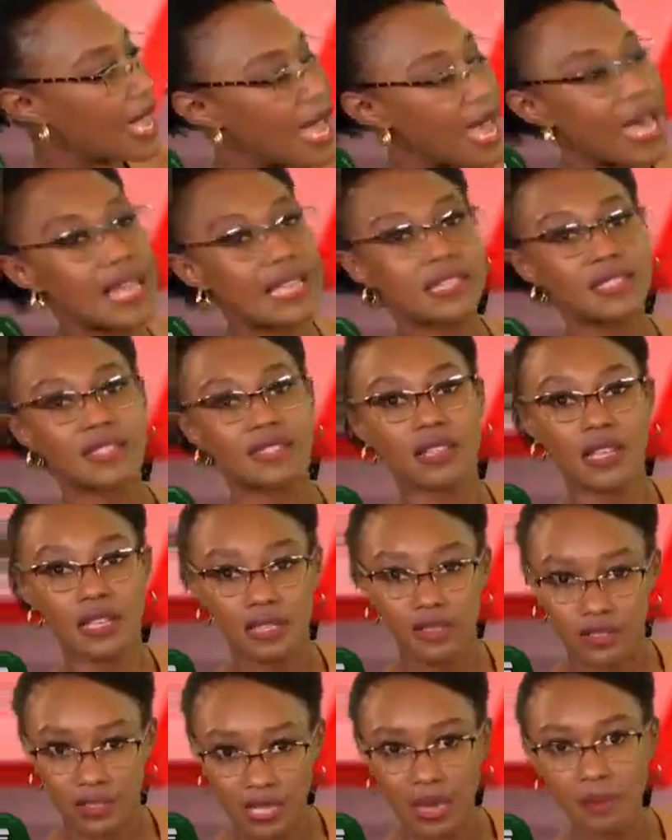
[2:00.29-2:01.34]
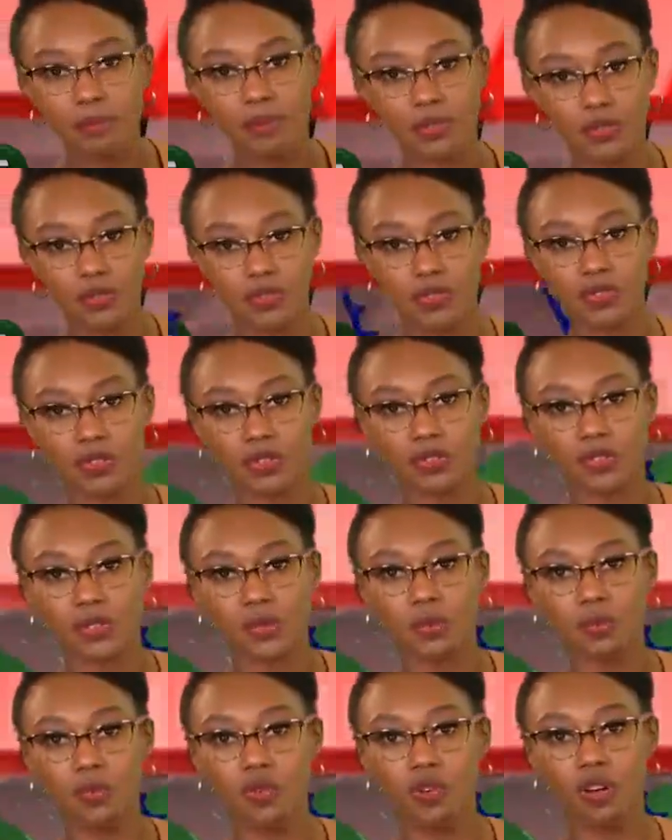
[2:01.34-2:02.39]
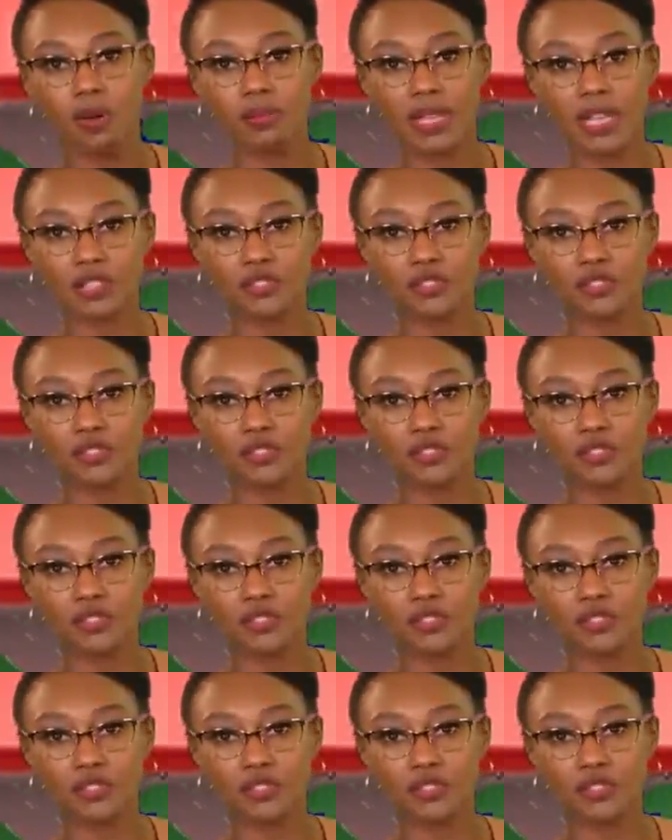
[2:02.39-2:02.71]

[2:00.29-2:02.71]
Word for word: as temperatures start to warm, that